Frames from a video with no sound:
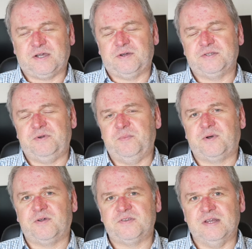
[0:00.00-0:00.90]
hours are
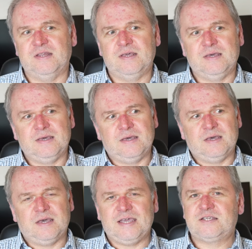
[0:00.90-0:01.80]
important,
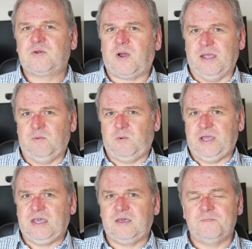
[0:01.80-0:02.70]
is quite
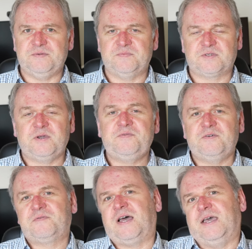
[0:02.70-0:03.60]
weak. So if
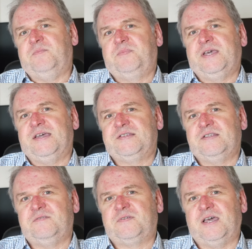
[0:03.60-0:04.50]
you fly BA
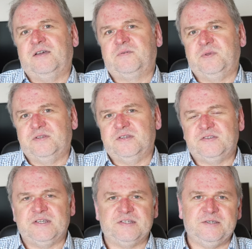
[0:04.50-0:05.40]
City Flyer from London
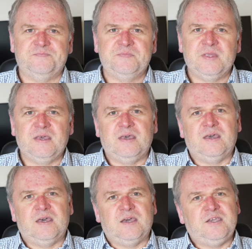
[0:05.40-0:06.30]
City,
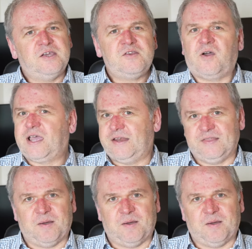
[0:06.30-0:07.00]
you're not getting